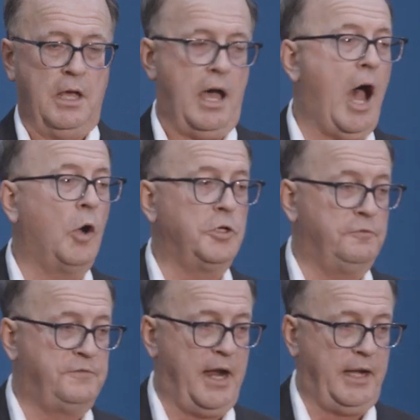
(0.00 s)
how
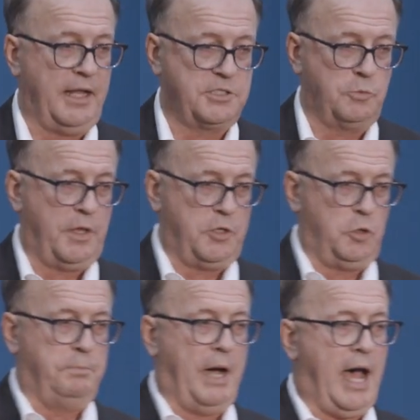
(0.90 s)
you finance, so whether
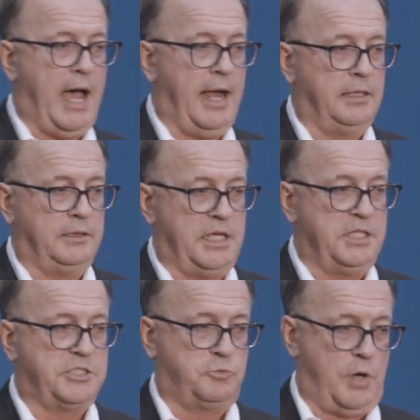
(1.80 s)
you buy,
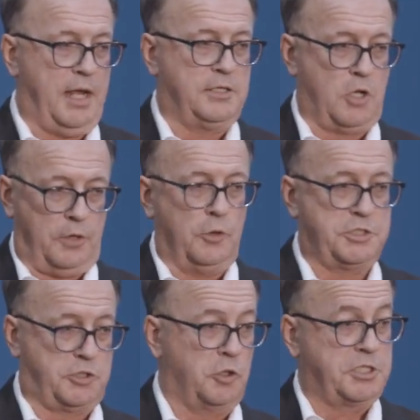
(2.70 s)
lease, rent, all
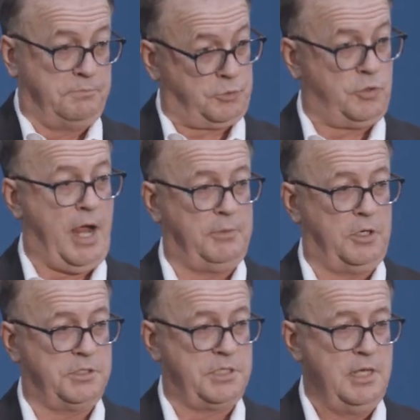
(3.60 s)
those sorts of
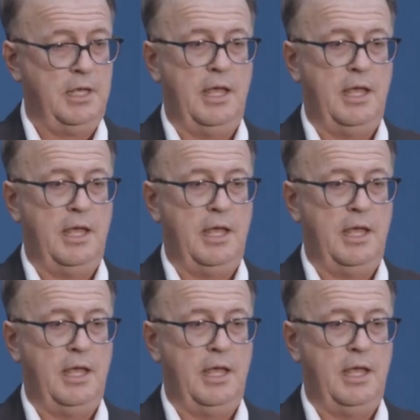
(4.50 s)
parameters.